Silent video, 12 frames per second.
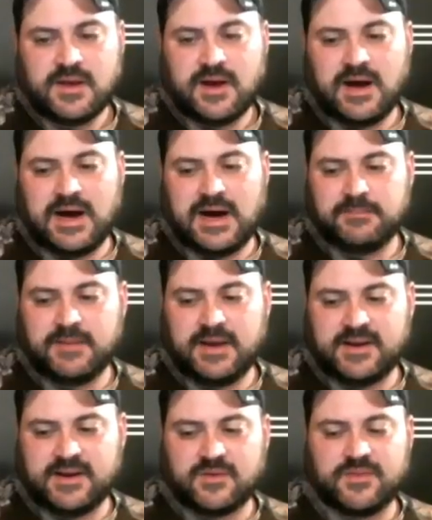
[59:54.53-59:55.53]
And
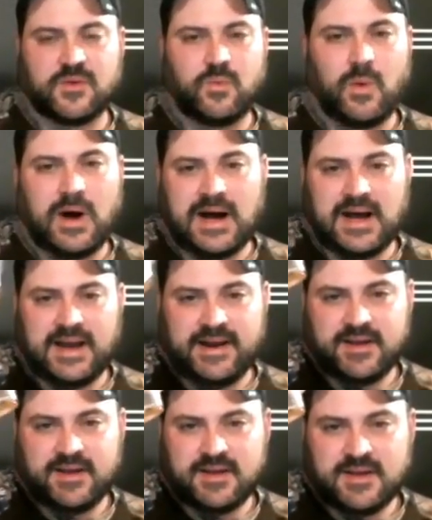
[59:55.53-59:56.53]
they're wide,
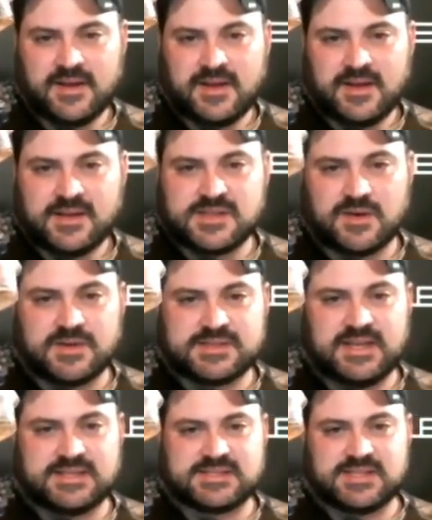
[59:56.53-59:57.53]
so
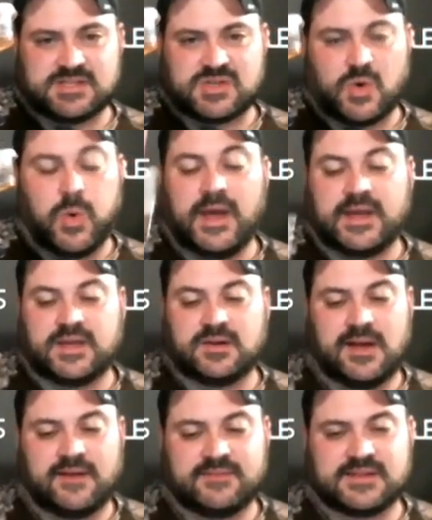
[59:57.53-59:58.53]
it's quick. You don't
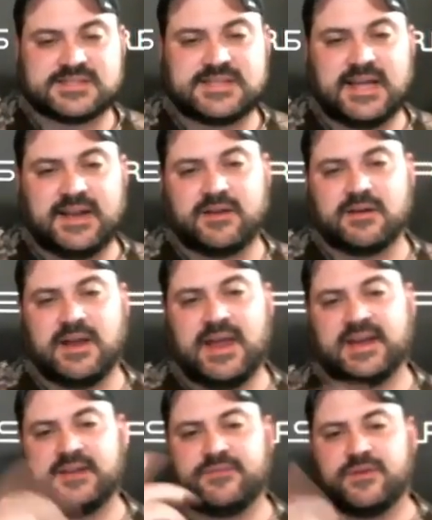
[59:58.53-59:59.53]
have to steady your
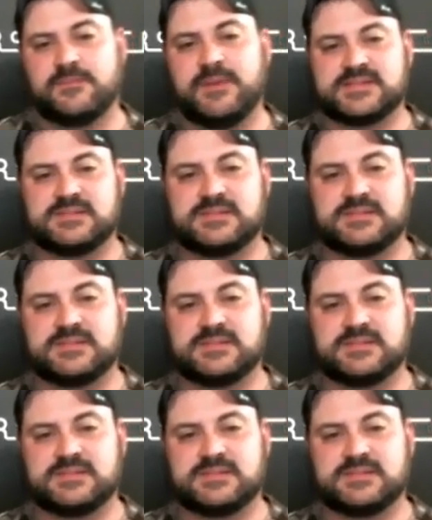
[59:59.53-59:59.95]
hand if you're mixing